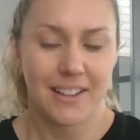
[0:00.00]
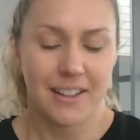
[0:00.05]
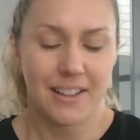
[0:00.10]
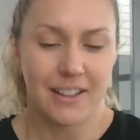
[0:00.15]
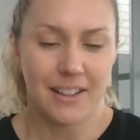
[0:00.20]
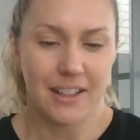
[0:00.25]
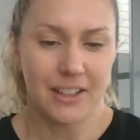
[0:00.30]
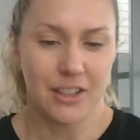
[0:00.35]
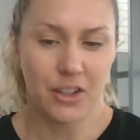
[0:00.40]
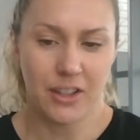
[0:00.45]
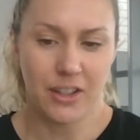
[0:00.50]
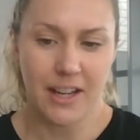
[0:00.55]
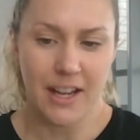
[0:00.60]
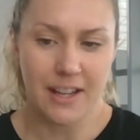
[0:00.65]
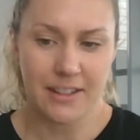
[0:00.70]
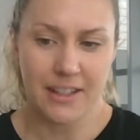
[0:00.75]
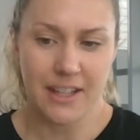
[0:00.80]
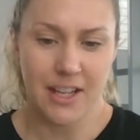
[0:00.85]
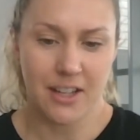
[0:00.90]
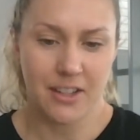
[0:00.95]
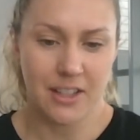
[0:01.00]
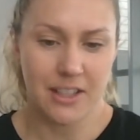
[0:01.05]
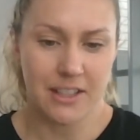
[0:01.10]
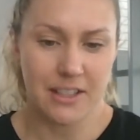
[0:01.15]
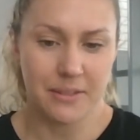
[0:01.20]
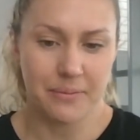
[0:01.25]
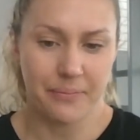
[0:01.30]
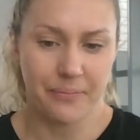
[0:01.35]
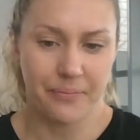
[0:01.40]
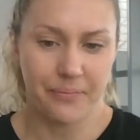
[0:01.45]
I got out there
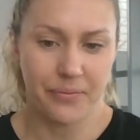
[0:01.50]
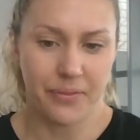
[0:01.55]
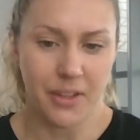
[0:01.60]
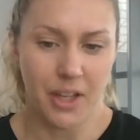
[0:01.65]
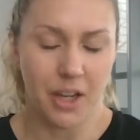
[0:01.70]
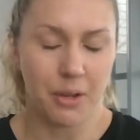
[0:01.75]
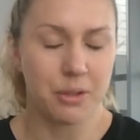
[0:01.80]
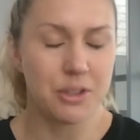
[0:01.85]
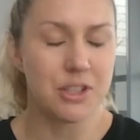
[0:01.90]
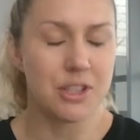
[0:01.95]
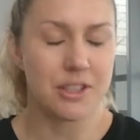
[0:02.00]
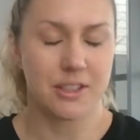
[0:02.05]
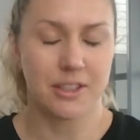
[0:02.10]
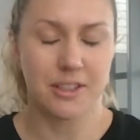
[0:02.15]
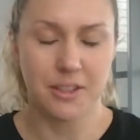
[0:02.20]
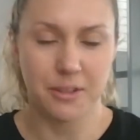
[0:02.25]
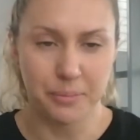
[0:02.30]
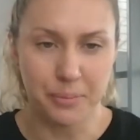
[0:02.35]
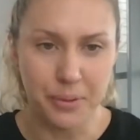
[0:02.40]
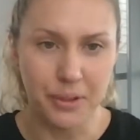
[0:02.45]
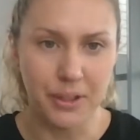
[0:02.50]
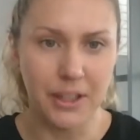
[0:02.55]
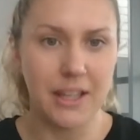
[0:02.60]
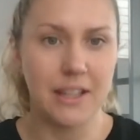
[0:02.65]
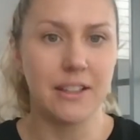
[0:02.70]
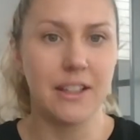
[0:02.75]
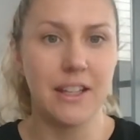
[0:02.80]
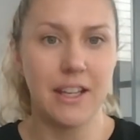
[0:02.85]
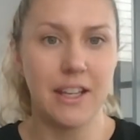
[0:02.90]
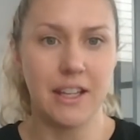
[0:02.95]
and I was just
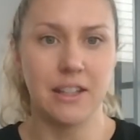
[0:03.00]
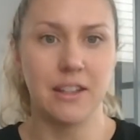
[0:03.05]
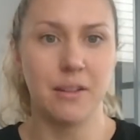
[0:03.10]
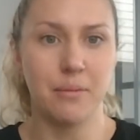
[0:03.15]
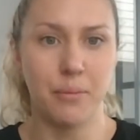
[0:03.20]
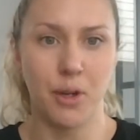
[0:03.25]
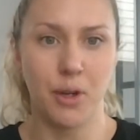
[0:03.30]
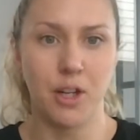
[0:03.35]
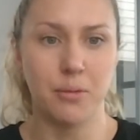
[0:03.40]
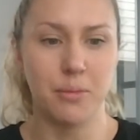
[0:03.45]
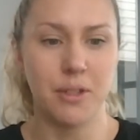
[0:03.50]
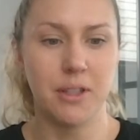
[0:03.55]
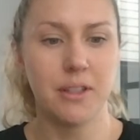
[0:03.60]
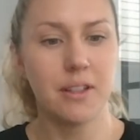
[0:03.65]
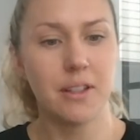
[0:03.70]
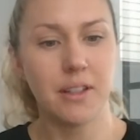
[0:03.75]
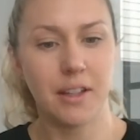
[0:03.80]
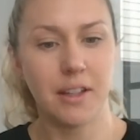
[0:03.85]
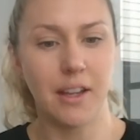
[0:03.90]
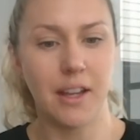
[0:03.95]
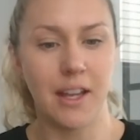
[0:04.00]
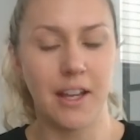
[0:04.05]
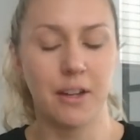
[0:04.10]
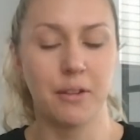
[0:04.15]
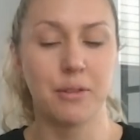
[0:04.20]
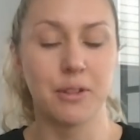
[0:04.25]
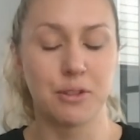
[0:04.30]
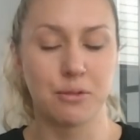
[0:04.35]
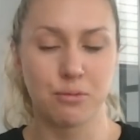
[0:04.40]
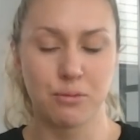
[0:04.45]
completely in the moment. And
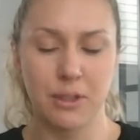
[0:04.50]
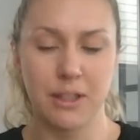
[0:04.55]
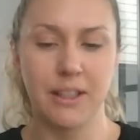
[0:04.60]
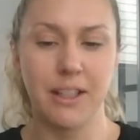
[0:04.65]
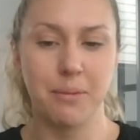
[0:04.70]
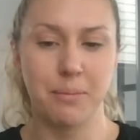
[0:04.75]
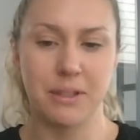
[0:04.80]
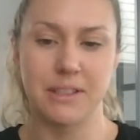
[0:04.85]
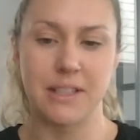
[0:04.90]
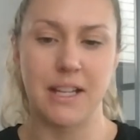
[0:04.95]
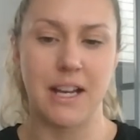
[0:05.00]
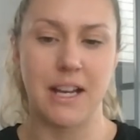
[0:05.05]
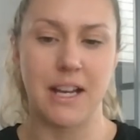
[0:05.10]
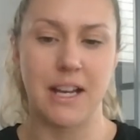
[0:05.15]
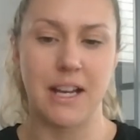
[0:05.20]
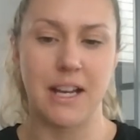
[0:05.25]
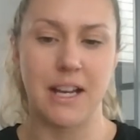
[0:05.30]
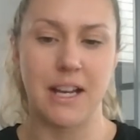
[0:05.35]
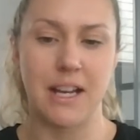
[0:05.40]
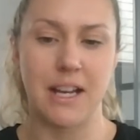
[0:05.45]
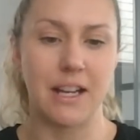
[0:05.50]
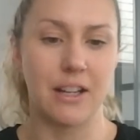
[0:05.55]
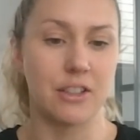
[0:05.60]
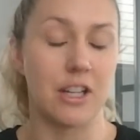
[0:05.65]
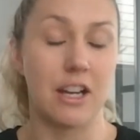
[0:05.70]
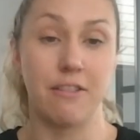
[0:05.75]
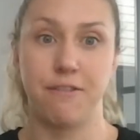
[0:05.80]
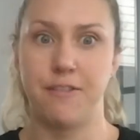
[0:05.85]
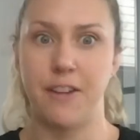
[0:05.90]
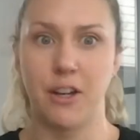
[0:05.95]
it was really bizarre because I
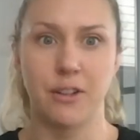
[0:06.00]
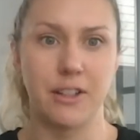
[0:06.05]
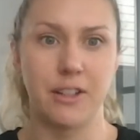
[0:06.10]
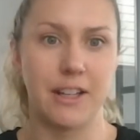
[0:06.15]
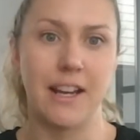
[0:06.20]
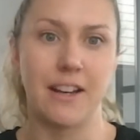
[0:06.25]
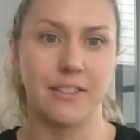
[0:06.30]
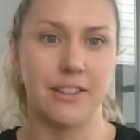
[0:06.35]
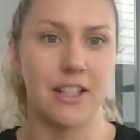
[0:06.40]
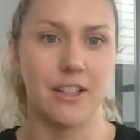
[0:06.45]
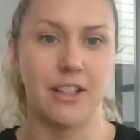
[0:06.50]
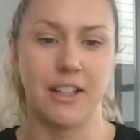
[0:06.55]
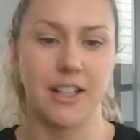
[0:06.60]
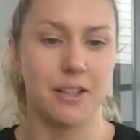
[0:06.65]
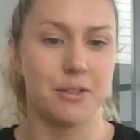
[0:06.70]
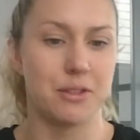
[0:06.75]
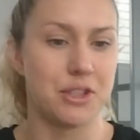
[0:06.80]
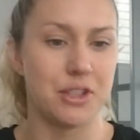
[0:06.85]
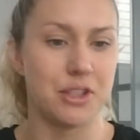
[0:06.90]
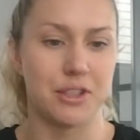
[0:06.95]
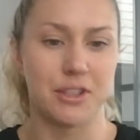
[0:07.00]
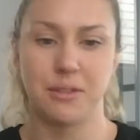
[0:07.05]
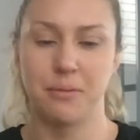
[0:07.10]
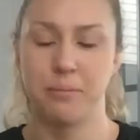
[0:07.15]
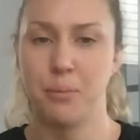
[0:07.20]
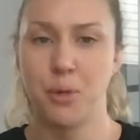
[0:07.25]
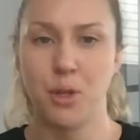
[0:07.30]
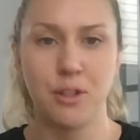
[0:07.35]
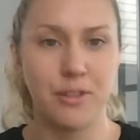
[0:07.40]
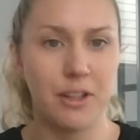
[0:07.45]
felt it out there. Like, I was just
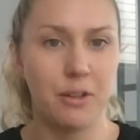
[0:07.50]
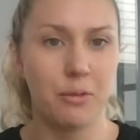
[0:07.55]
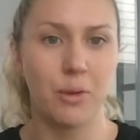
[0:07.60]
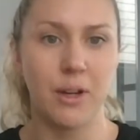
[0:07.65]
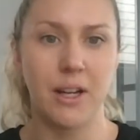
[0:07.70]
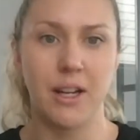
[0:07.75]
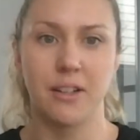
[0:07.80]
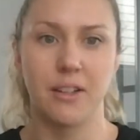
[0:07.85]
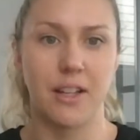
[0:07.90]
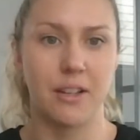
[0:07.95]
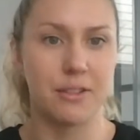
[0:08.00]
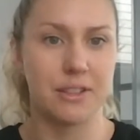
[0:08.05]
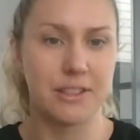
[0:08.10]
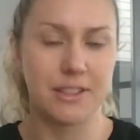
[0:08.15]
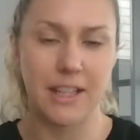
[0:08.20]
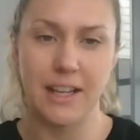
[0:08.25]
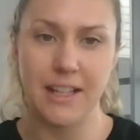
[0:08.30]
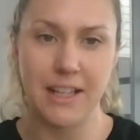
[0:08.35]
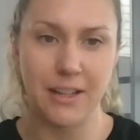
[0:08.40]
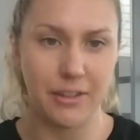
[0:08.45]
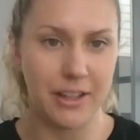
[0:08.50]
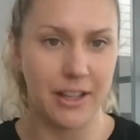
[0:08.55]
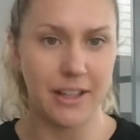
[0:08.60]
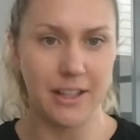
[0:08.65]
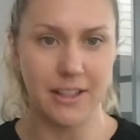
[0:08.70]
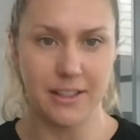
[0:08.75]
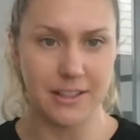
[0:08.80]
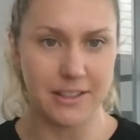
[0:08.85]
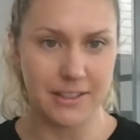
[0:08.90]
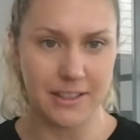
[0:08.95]
moving well. I was seeing everything I
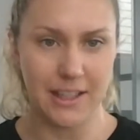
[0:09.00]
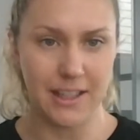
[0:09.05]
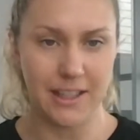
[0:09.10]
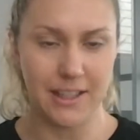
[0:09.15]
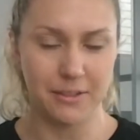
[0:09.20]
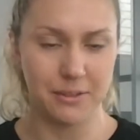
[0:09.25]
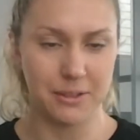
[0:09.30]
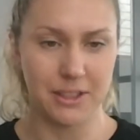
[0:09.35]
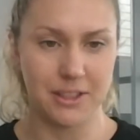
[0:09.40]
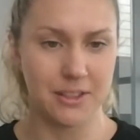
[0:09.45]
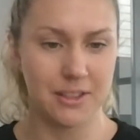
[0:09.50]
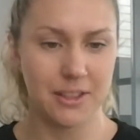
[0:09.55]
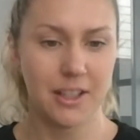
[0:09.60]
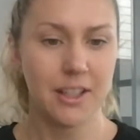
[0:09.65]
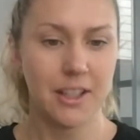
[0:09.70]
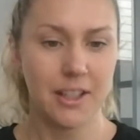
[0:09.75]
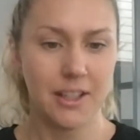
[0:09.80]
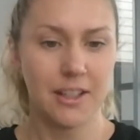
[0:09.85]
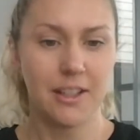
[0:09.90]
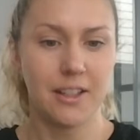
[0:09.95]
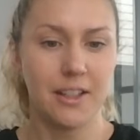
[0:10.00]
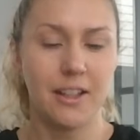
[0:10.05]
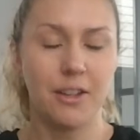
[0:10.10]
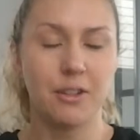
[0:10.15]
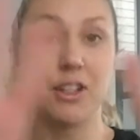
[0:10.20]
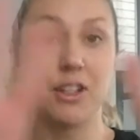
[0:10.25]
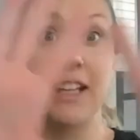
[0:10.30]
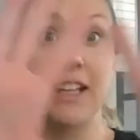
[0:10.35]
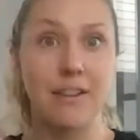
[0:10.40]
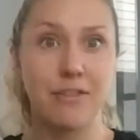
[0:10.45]
needed to see. It was
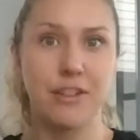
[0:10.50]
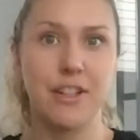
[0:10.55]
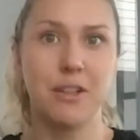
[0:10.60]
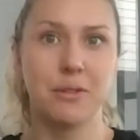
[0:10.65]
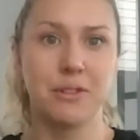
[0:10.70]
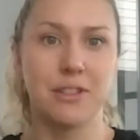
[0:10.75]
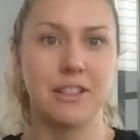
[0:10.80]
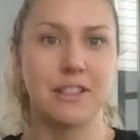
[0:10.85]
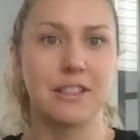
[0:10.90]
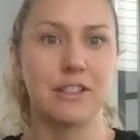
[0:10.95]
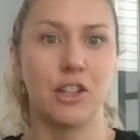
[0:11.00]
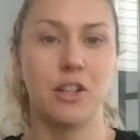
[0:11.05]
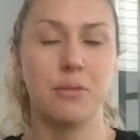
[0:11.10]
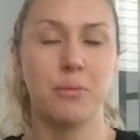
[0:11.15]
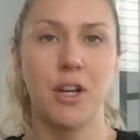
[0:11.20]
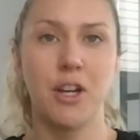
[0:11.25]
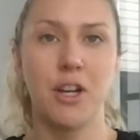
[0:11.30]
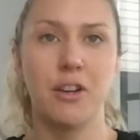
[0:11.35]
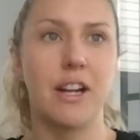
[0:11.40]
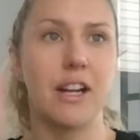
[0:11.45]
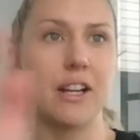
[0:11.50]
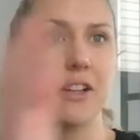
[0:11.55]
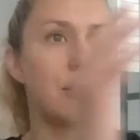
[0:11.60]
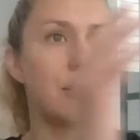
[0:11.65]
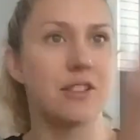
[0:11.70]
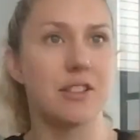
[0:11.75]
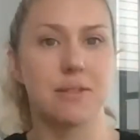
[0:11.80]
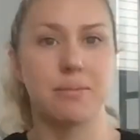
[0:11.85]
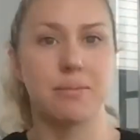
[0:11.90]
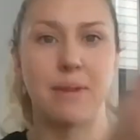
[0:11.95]
like everything was in slow-mo and I could
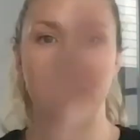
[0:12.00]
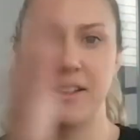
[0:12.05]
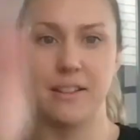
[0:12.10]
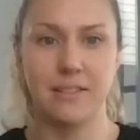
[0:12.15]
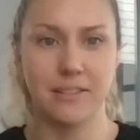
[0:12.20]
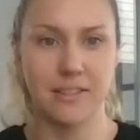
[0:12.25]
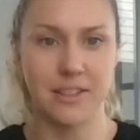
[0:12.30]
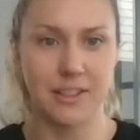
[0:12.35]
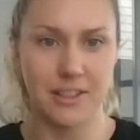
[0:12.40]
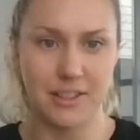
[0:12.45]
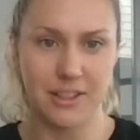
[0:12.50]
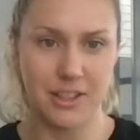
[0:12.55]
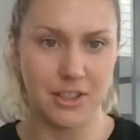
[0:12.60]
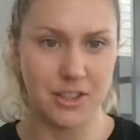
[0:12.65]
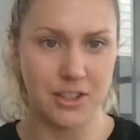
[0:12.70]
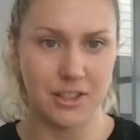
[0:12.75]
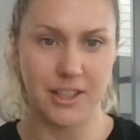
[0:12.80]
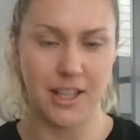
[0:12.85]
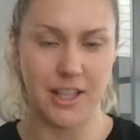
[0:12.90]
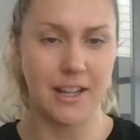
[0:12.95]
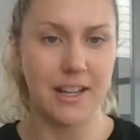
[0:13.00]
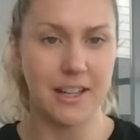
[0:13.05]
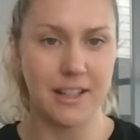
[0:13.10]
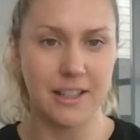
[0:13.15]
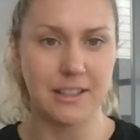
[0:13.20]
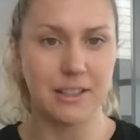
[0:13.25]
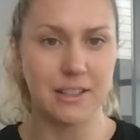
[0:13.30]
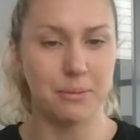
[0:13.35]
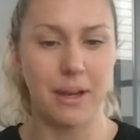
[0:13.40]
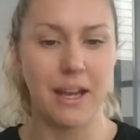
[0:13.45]
just make the decisions that I
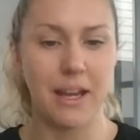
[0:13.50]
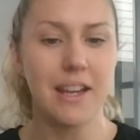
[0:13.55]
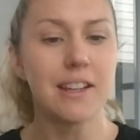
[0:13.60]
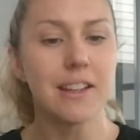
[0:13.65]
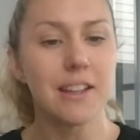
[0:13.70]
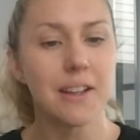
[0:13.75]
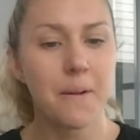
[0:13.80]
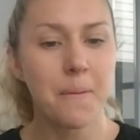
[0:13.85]
needed to make.